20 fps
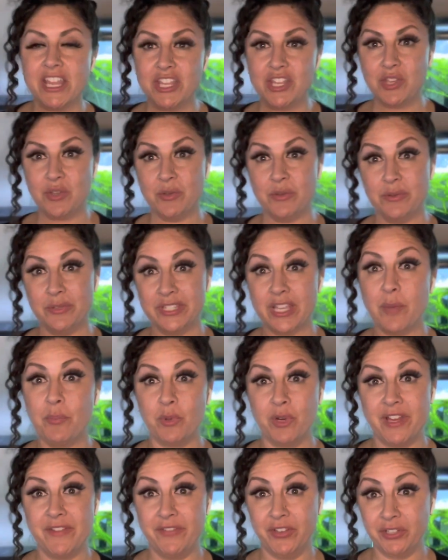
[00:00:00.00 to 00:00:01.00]
use a
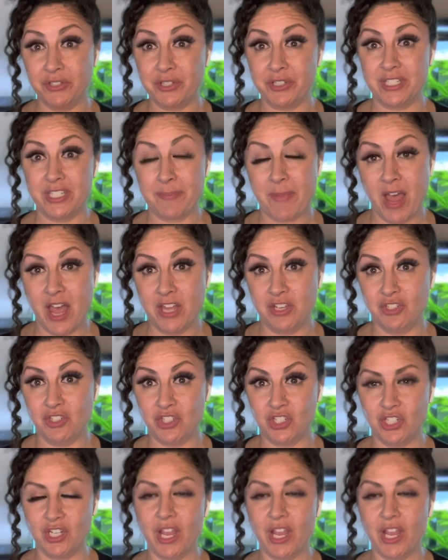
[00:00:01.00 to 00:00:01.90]
pre-filter sponge?